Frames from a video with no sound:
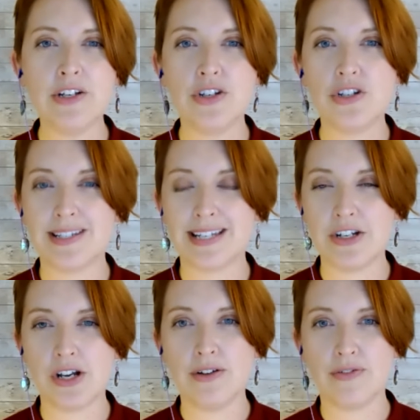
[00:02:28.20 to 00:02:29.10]
To just
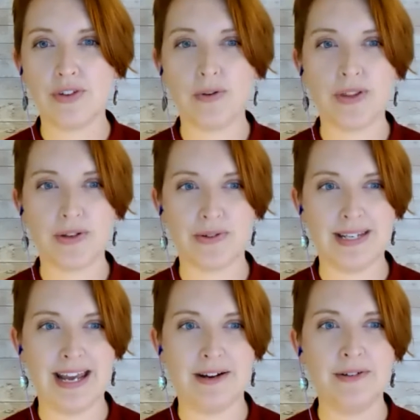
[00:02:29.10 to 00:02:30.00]
touch on a few of those
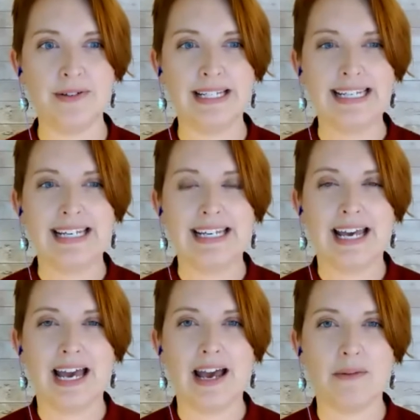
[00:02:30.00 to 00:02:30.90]
now,
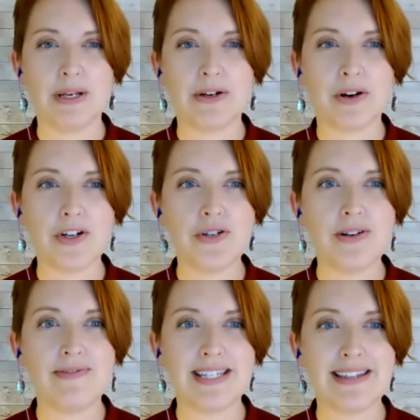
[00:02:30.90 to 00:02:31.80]
we encourage you
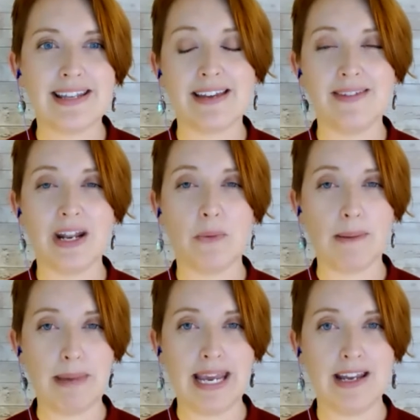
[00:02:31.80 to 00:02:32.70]
to visit the Convening
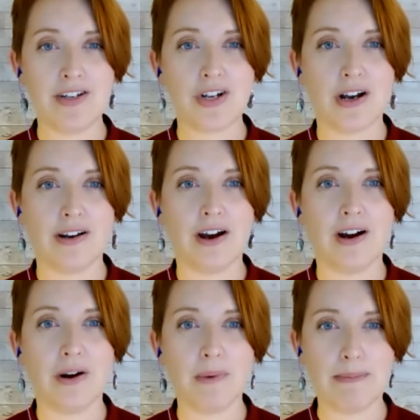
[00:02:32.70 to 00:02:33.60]
webpage on
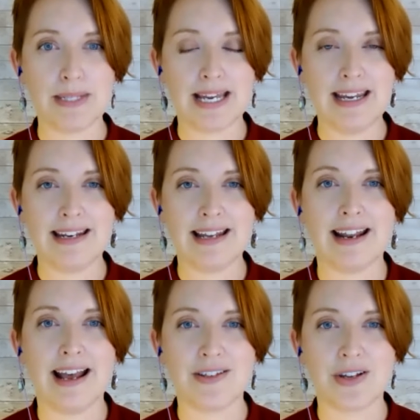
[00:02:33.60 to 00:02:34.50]
our website
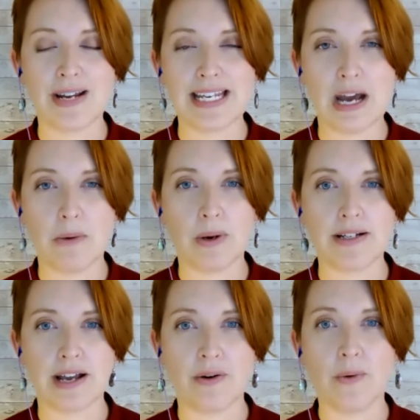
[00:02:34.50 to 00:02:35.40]
at
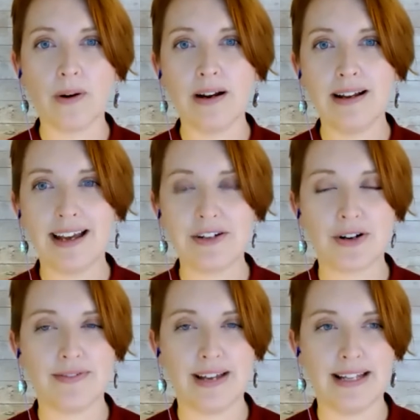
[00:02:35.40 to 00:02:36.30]
srenetwork.org
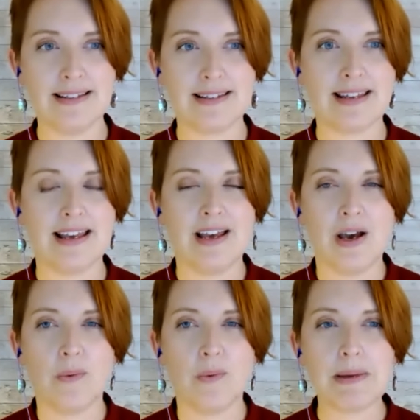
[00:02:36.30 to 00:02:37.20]
under events.
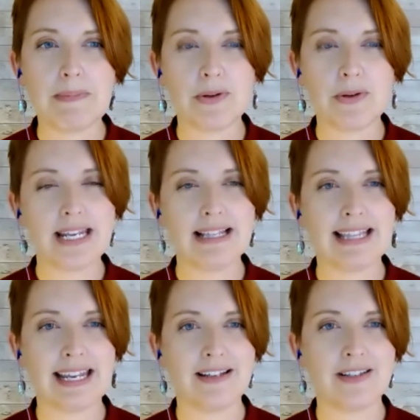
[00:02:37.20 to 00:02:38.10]
We'll be posting
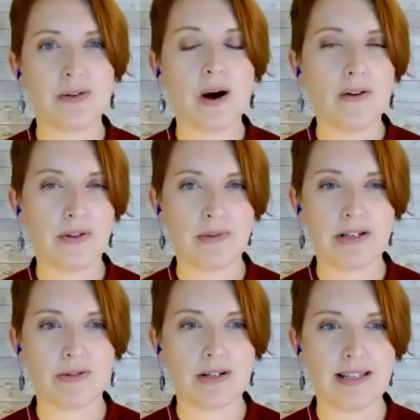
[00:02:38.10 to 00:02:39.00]
links to all of the
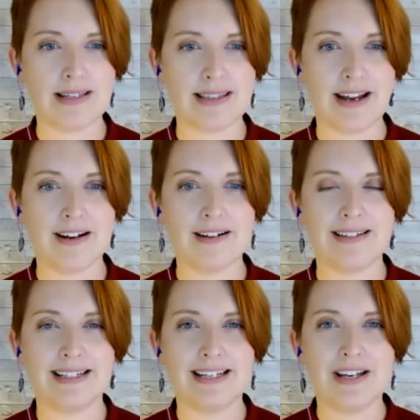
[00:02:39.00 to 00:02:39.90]
resources there.